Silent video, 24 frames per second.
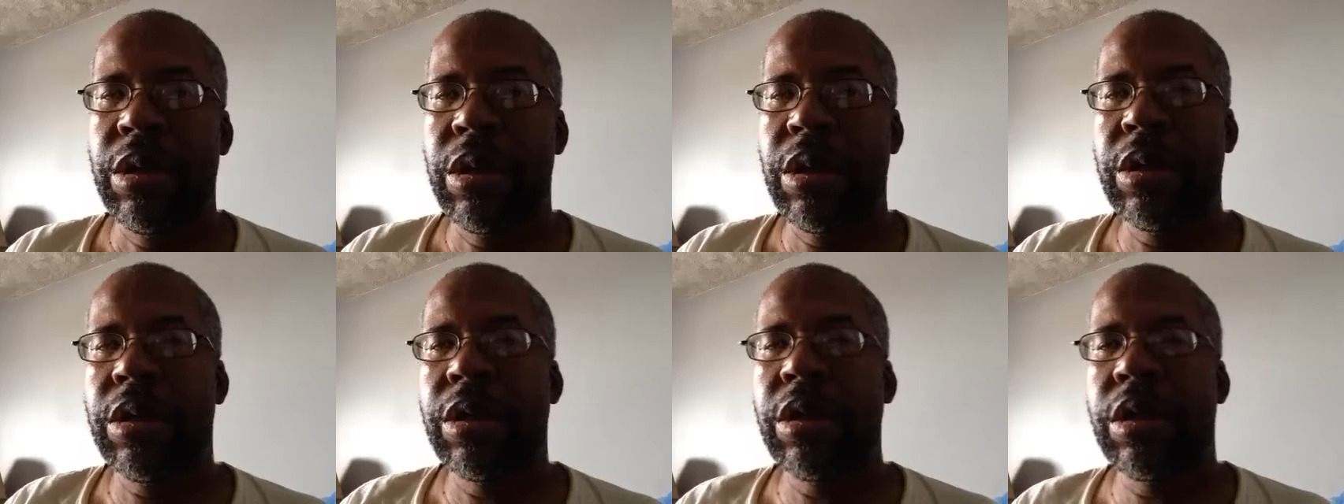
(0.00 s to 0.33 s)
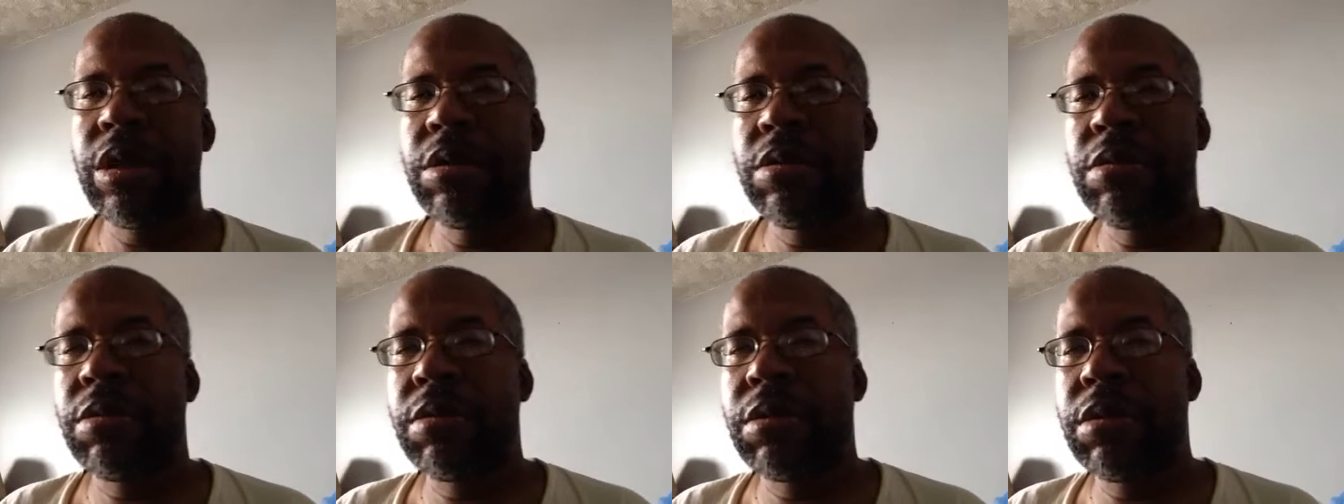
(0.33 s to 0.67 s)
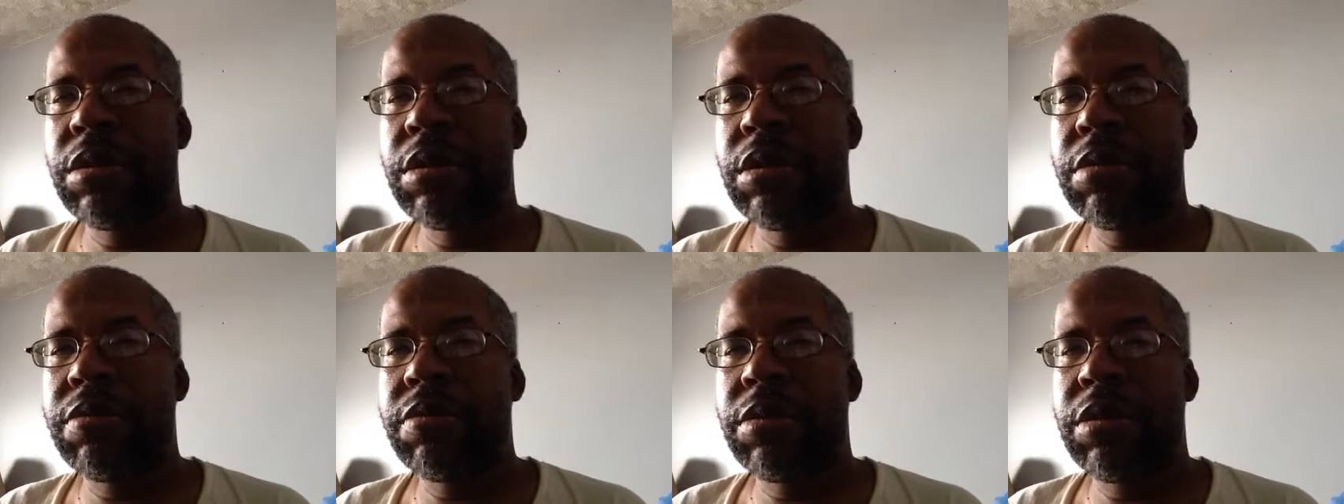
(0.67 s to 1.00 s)
Hey guys,
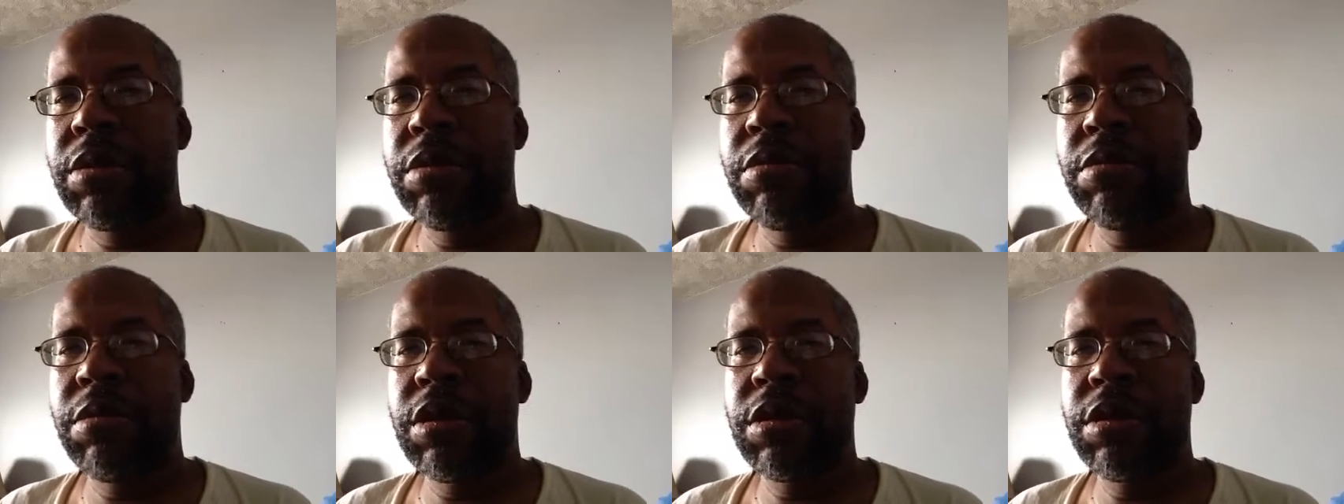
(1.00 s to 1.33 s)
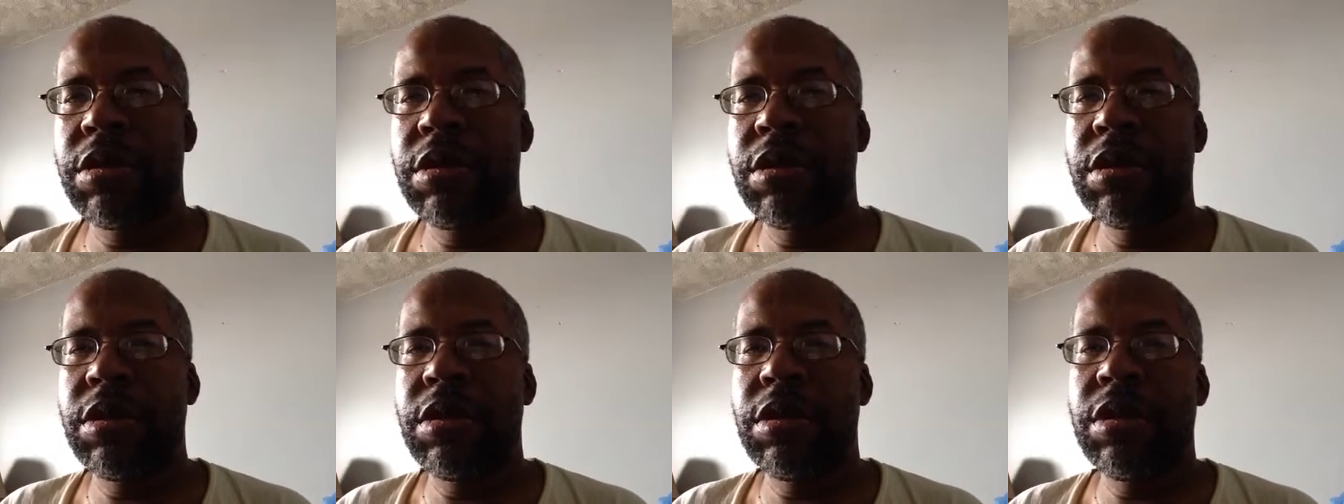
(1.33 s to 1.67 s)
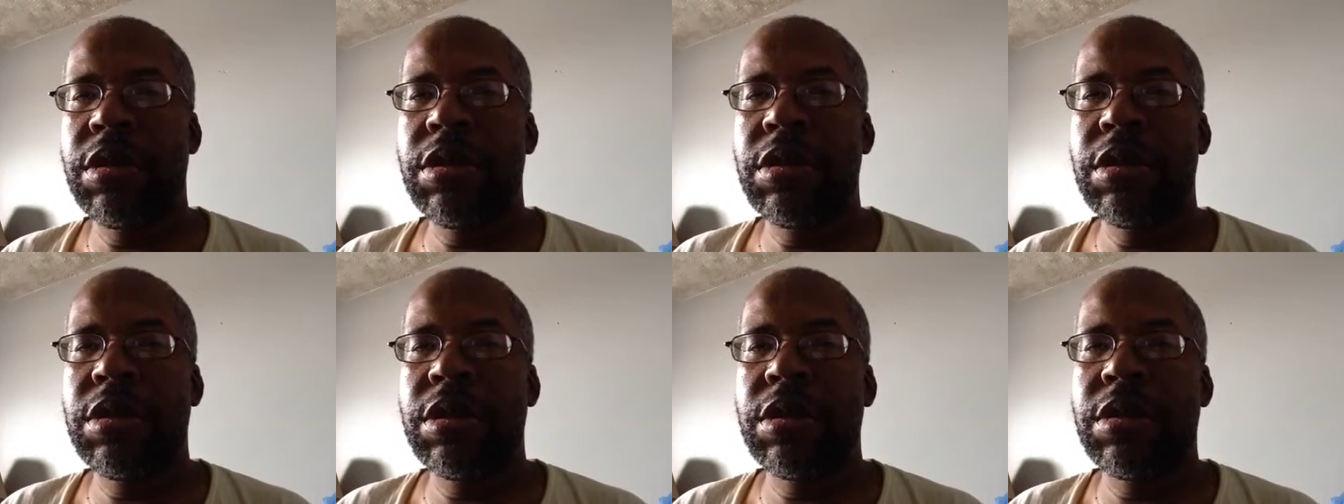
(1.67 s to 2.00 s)
what's up? D Washington
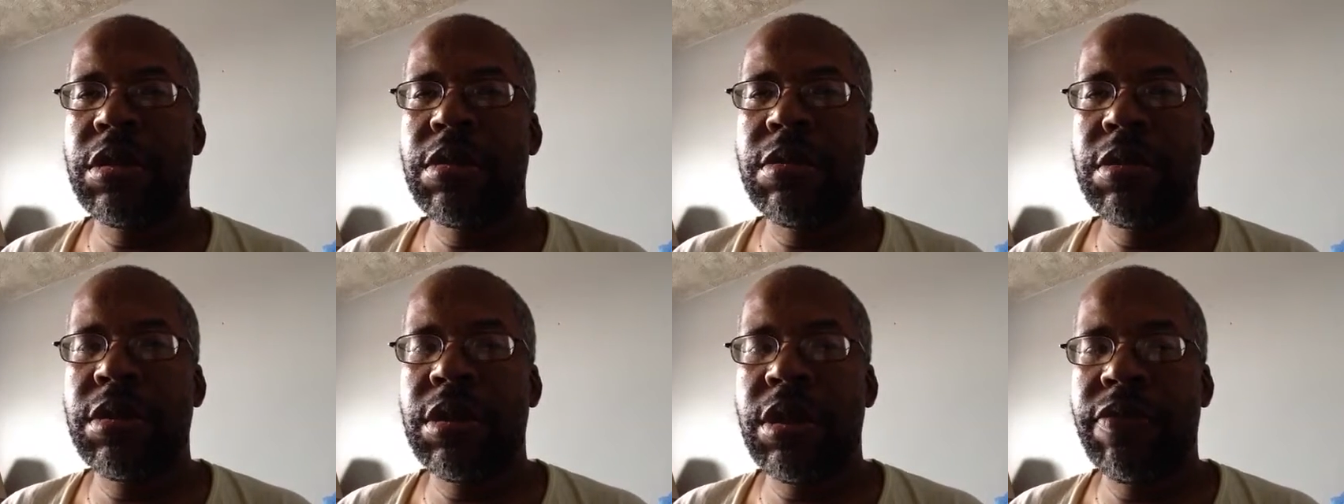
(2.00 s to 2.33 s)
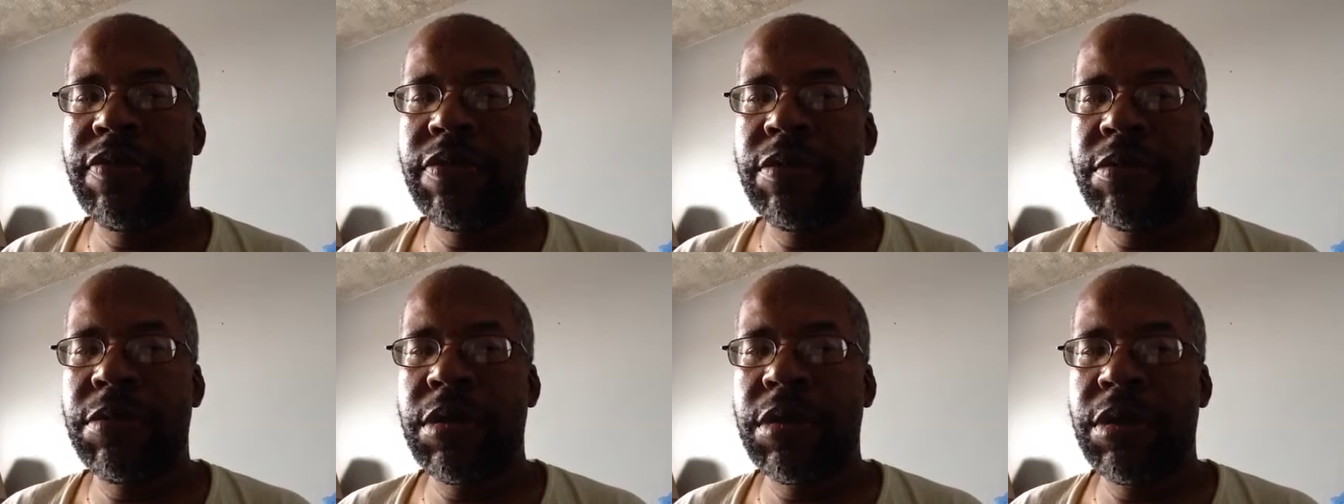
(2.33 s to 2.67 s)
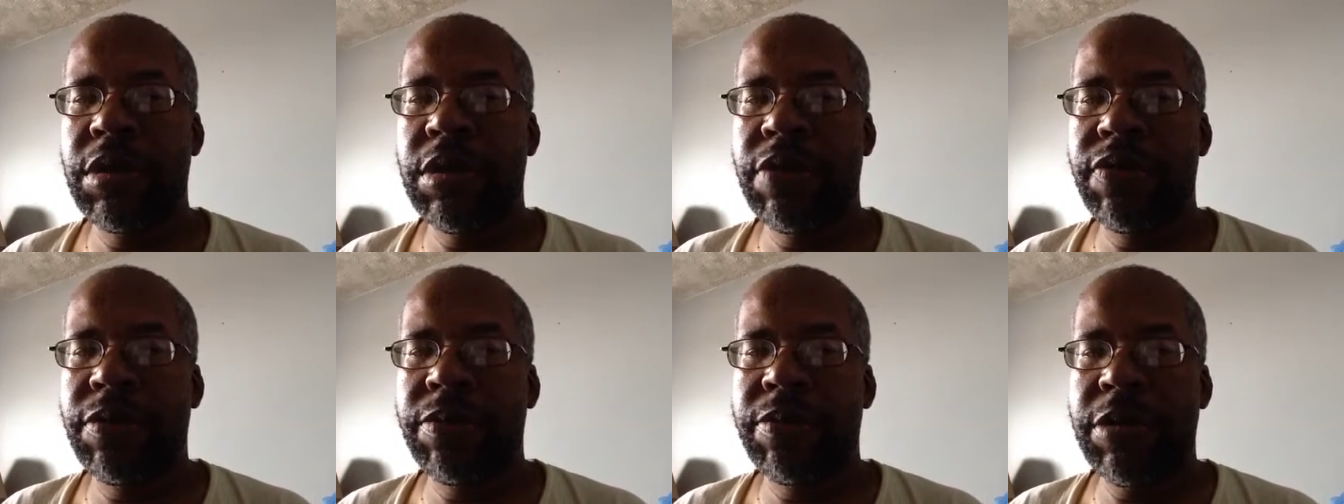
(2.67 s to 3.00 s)
here, 607 with
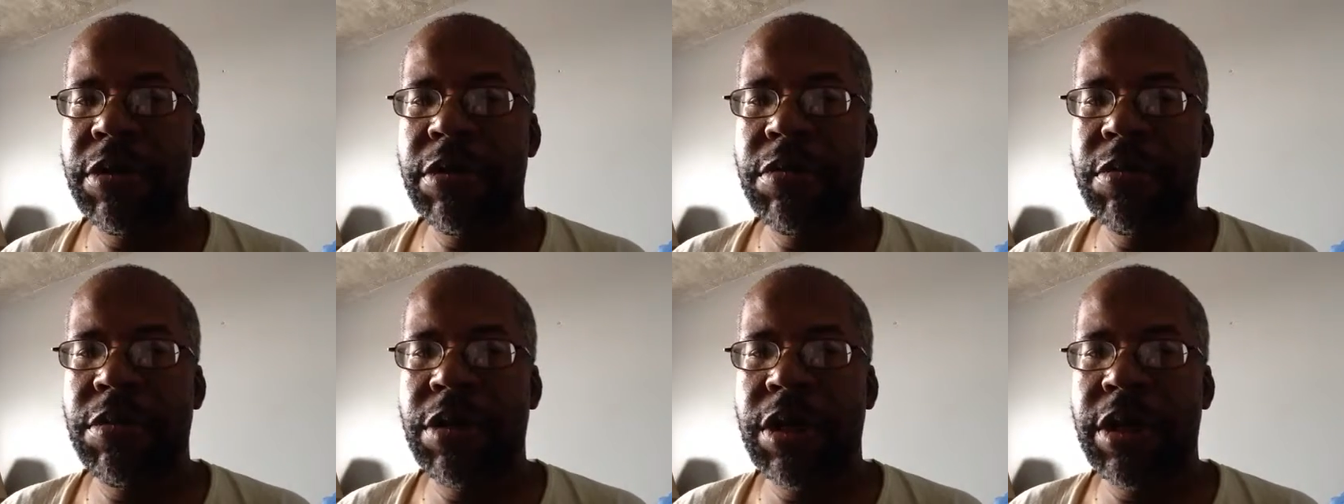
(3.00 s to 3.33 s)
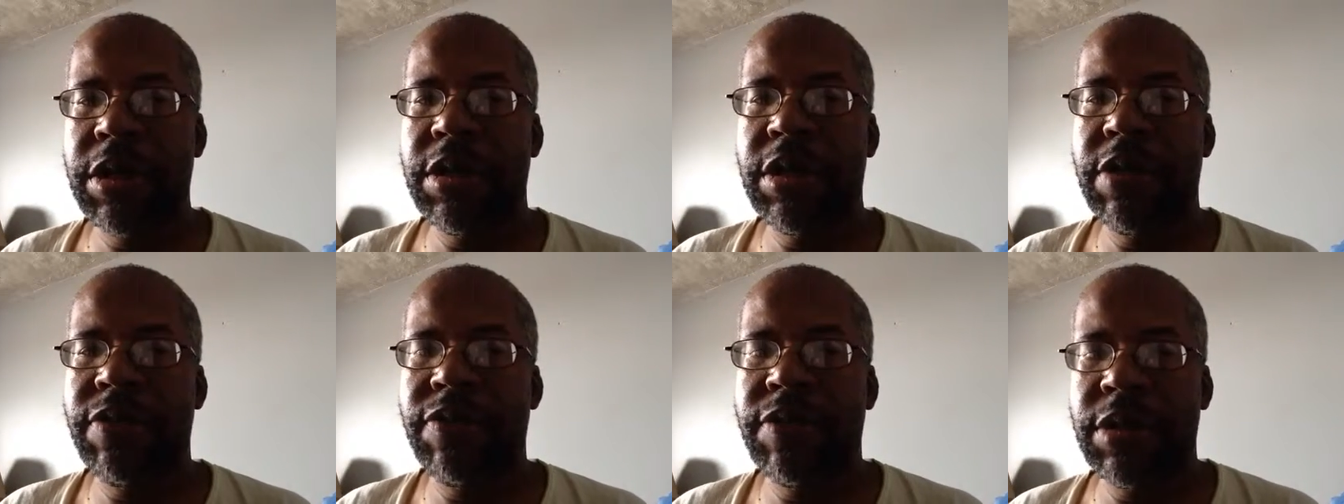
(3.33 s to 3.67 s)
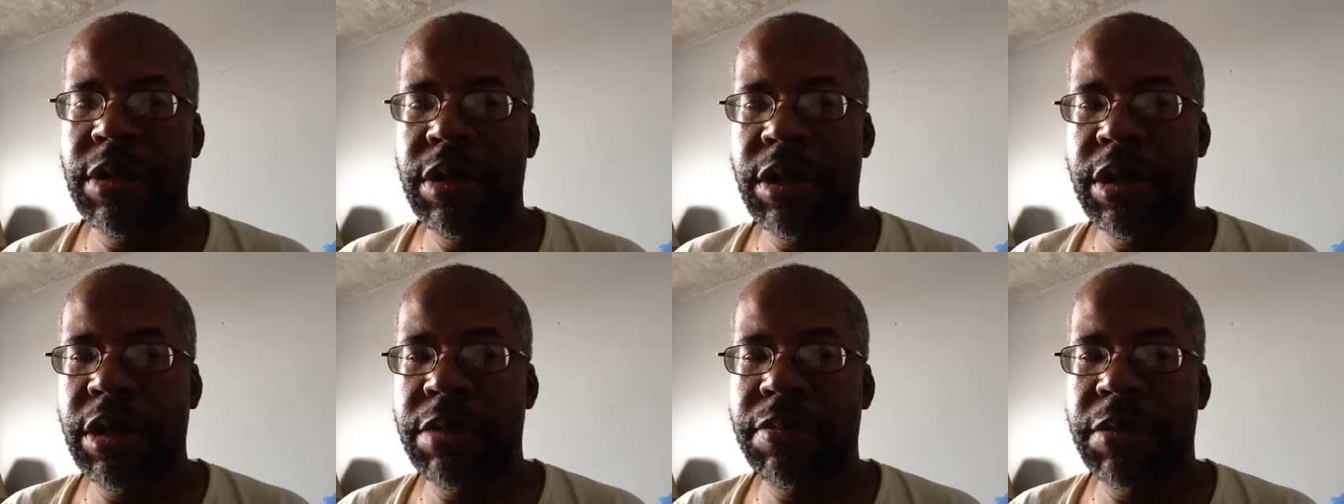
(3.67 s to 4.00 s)
another Blu-ray
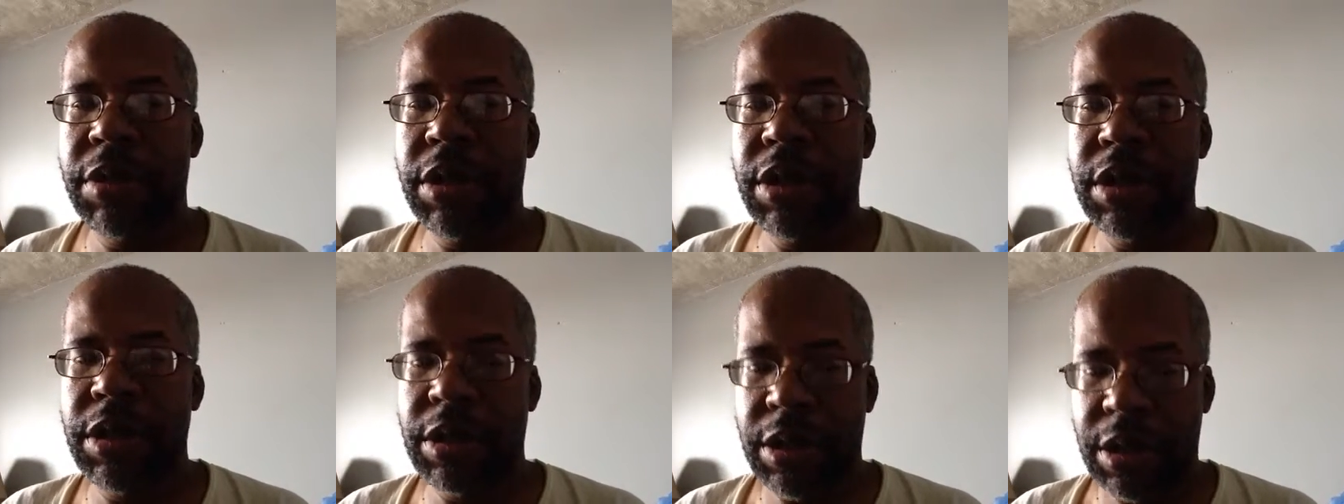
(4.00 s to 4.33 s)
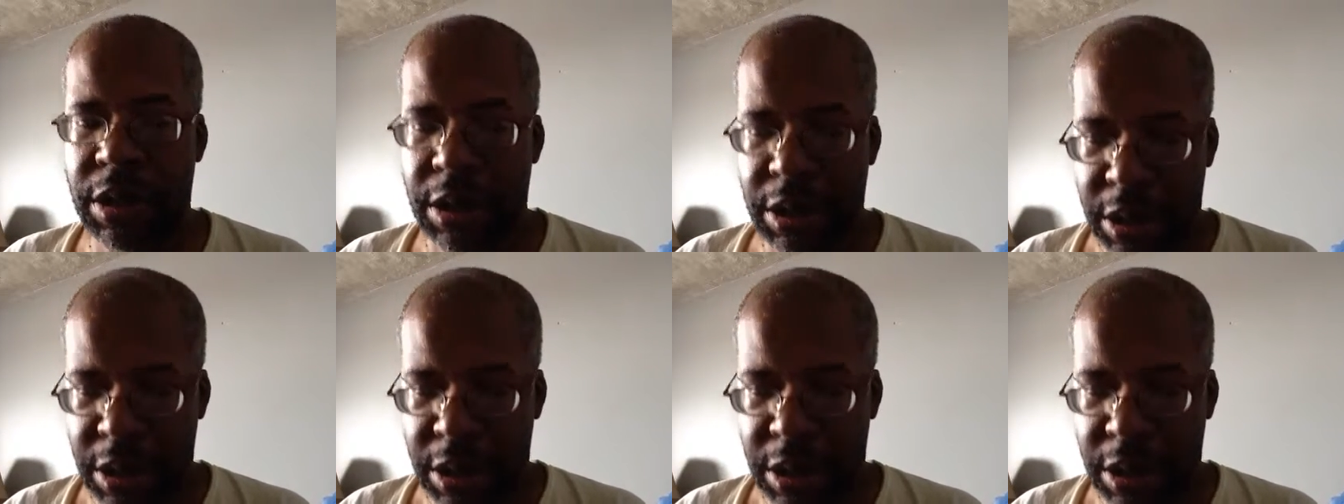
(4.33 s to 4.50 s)
DVD update.